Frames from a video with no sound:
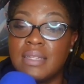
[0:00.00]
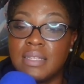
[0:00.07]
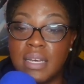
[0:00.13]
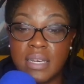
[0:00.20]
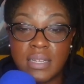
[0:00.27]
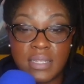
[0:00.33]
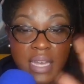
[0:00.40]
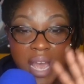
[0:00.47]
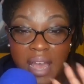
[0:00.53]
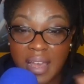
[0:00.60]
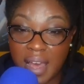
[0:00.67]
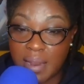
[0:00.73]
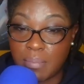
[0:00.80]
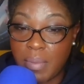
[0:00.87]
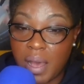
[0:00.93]
Luckily, I
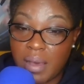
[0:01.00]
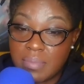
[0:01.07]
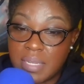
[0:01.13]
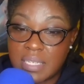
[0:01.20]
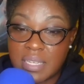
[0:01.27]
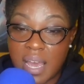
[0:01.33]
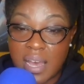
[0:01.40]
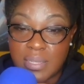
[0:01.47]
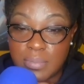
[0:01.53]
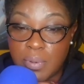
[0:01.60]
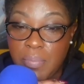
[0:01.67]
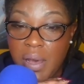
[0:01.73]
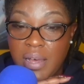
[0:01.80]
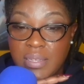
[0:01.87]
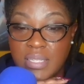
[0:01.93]
got a mom that's
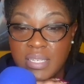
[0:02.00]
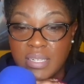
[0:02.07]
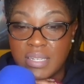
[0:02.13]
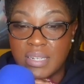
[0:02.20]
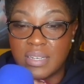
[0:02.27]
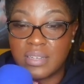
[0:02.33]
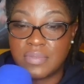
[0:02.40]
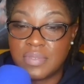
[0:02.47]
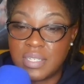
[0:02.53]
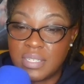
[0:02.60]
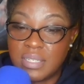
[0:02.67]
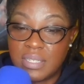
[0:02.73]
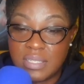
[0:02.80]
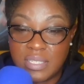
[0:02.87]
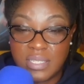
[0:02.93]
cosmopolitan enough
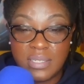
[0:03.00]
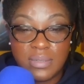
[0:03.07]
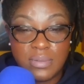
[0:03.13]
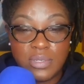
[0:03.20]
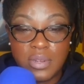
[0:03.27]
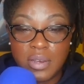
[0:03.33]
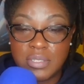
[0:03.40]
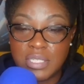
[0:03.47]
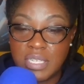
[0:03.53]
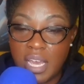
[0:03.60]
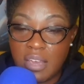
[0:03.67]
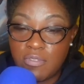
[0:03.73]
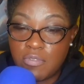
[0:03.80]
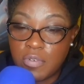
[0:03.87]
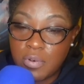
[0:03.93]
that she, you know, she
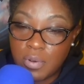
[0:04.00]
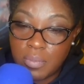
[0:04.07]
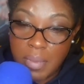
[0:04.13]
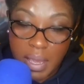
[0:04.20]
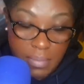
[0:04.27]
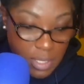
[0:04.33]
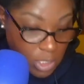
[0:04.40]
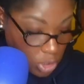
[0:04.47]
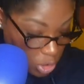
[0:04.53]
ain't full mammy.